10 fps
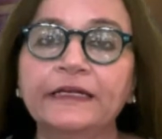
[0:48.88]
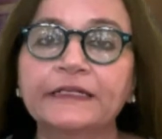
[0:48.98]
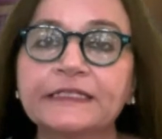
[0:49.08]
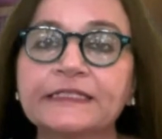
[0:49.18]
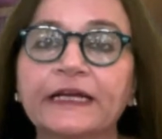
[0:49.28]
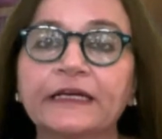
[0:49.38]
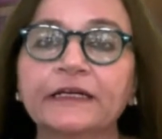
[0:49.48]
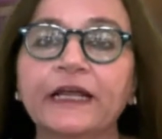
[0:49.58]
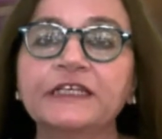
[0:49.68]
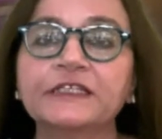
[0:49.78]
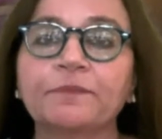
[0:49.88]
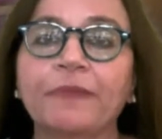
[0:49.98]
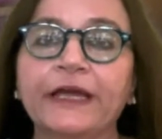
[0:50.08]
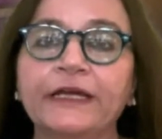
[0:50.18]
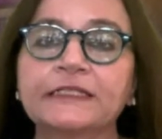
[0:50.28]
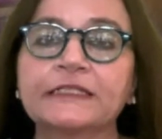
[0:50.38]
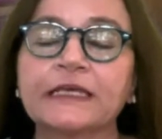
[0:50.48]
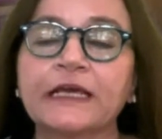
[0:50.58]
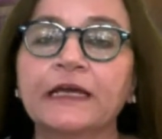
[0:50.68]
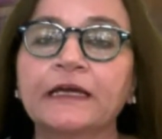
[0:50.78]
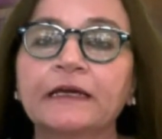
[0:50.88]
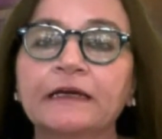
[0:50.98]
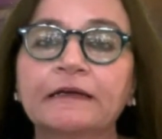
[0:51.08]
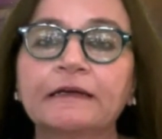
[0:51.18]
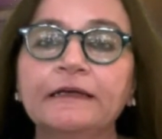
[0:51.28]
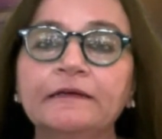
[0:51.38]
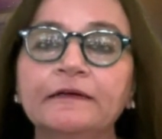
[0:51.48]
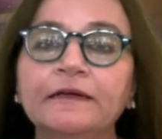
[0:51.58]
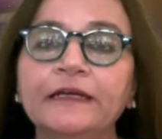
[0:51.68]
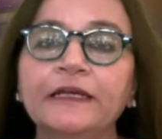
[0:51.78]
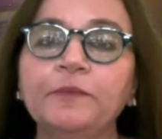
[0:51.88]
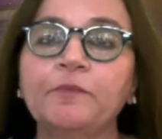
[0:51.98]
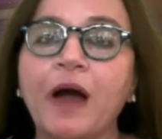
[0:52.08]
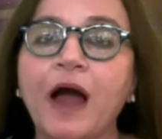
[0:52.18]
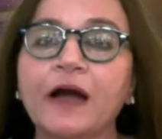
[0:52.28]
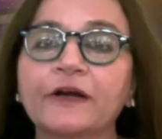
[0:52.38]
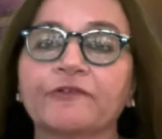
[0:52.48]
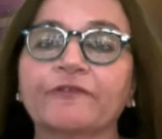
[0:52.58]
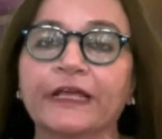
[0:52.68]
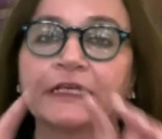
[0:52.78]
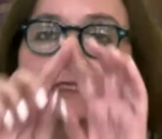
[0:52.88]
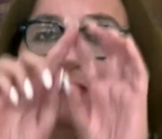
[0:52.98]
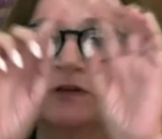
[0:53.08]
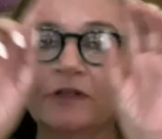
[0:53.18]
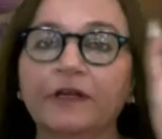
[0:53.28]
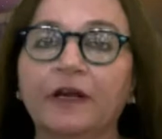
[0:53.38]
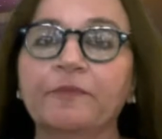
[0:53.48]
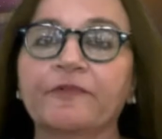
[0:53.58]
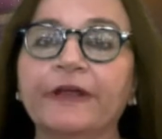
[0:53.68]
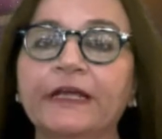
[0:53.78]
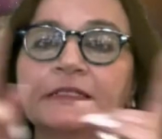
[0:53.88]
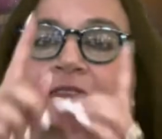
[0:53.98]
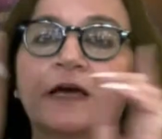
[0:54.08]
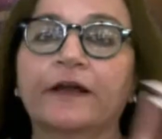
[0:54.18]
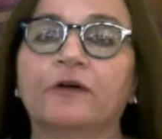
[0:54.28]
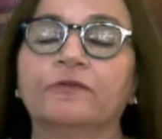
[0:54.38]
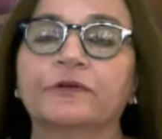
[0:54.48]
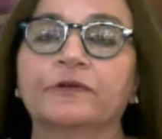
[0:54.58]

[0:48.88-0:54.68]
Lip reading: recognized by its clearly marked rings. There are rings around